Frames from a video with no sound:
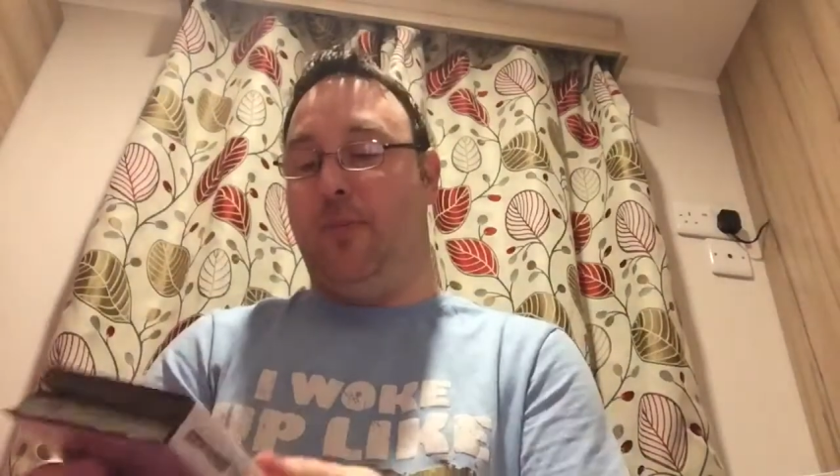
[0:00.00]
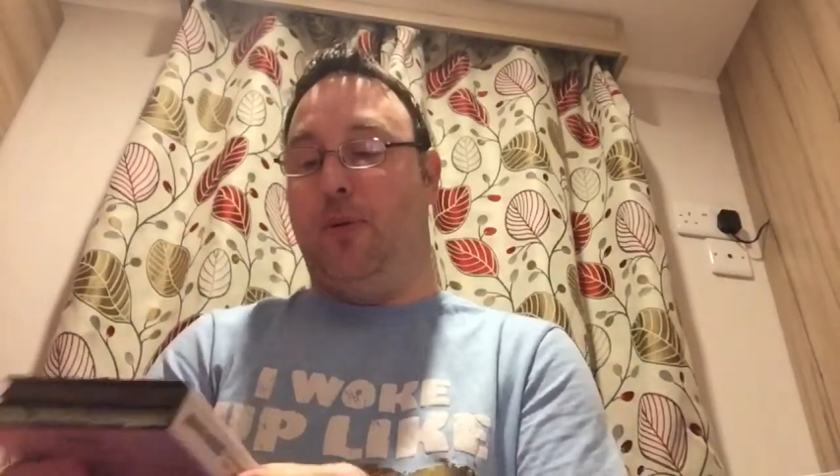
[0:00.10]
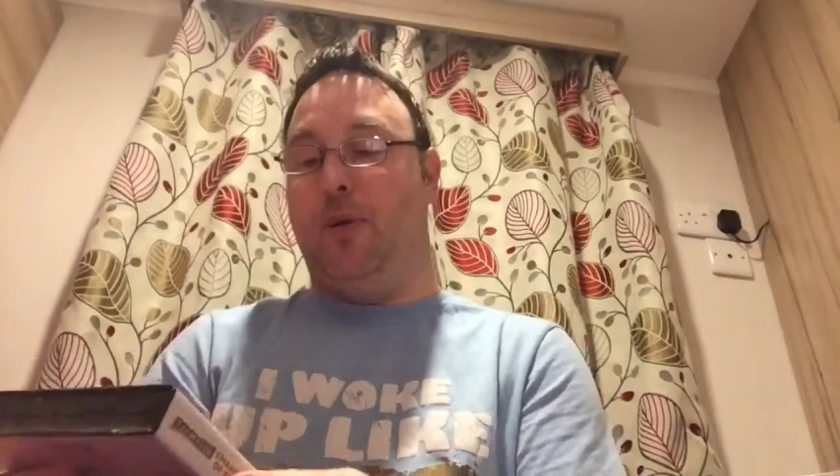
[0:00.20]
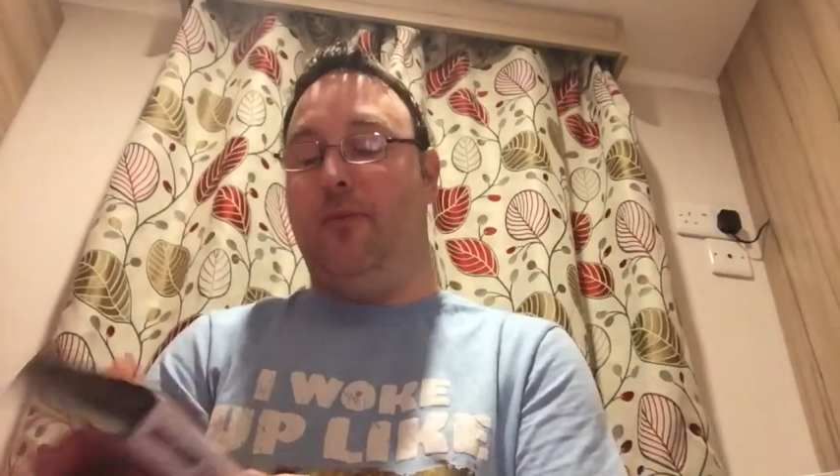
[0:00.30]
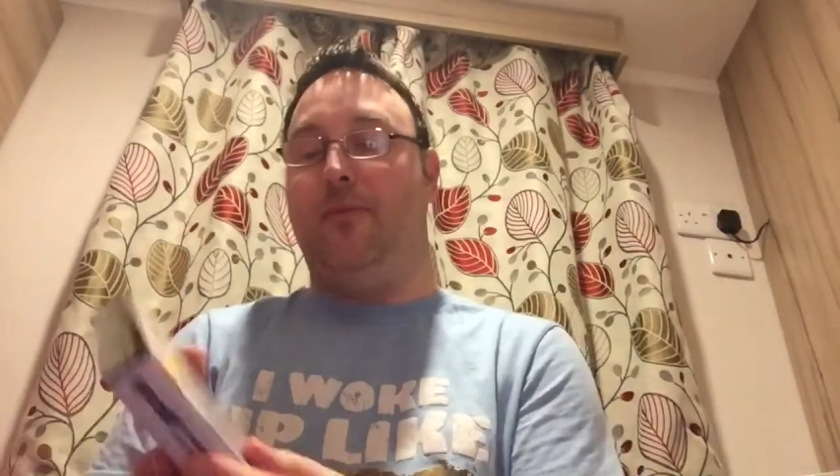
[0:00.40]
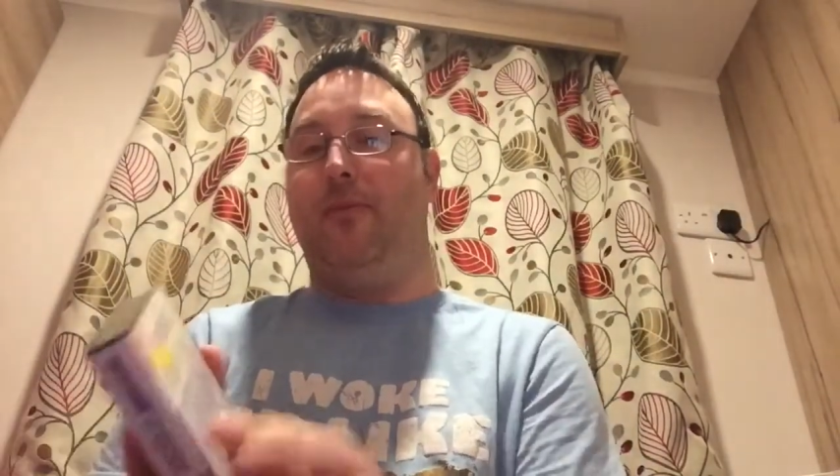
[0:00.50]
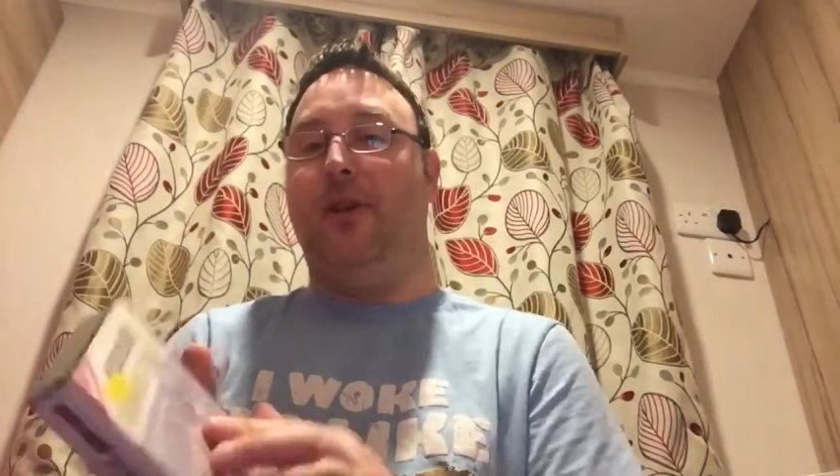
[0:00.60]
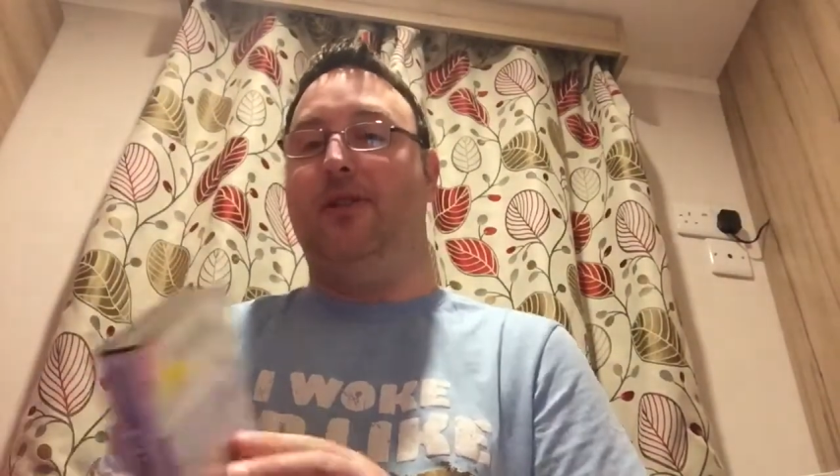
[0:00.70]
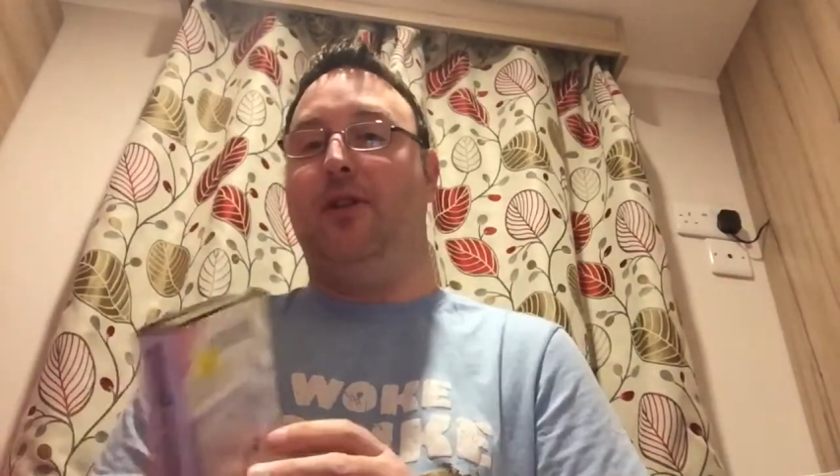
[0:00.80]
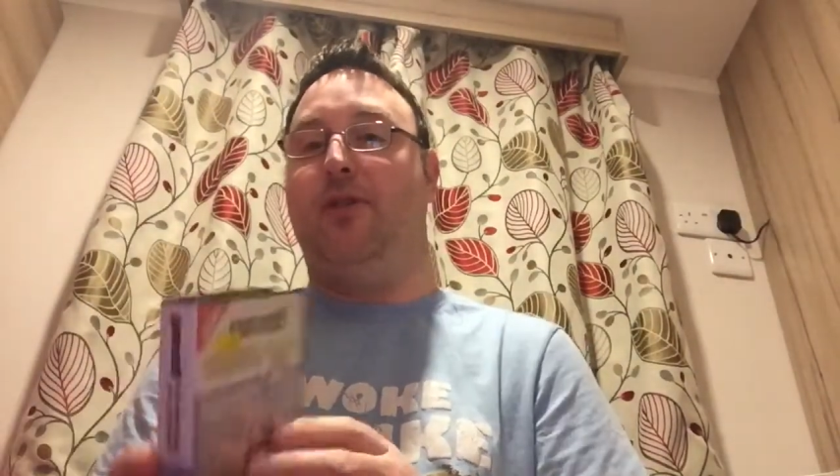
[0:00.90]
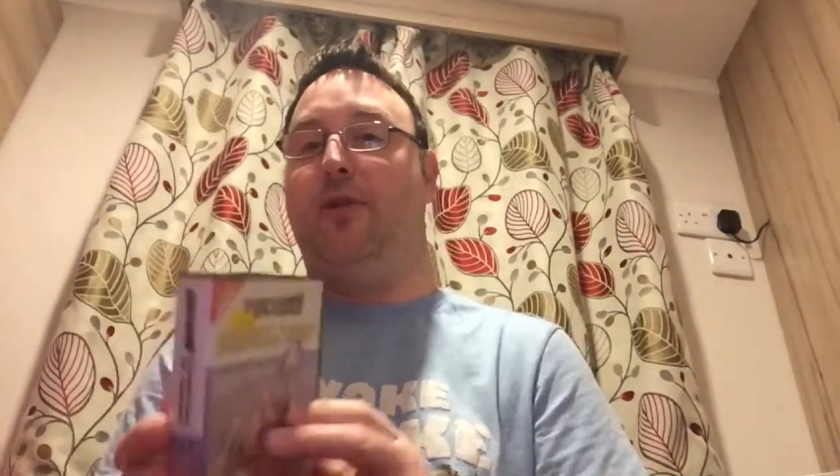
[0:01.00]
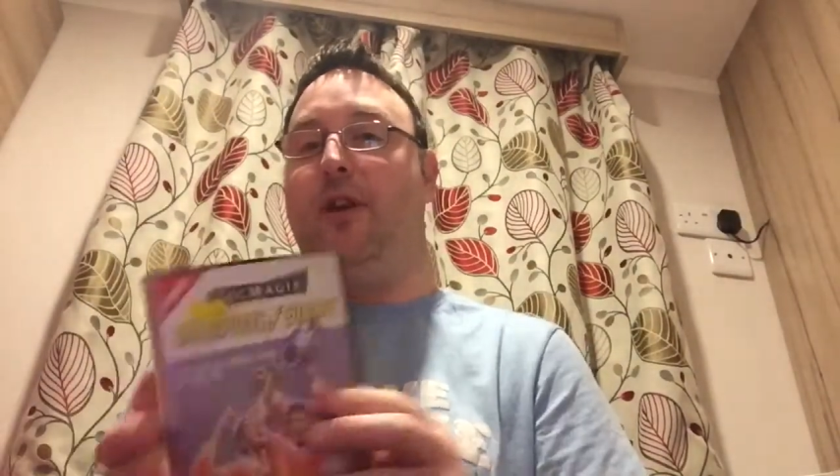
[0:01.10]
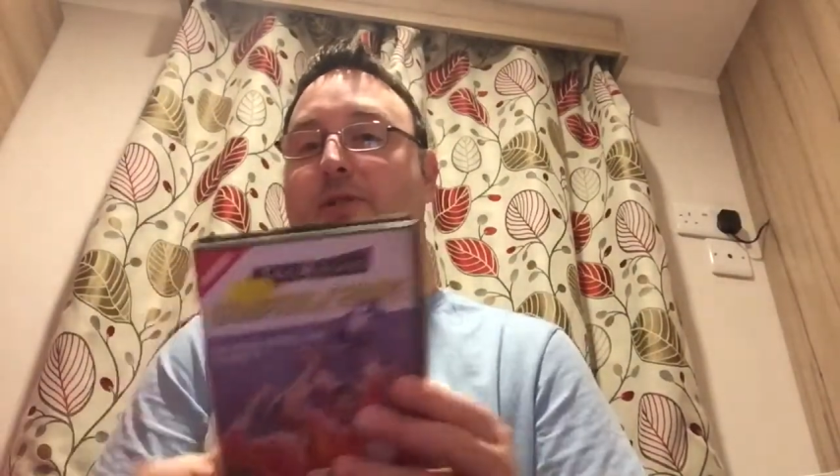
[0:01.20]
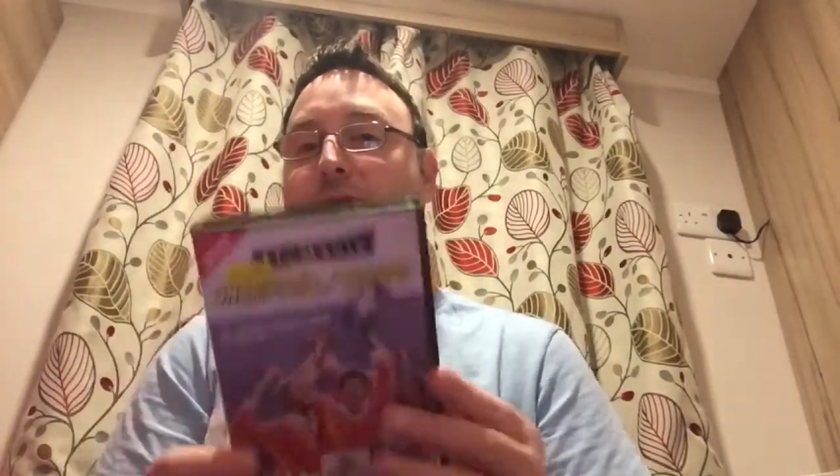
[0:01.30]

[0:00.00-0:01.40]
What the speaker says: But it's another so it's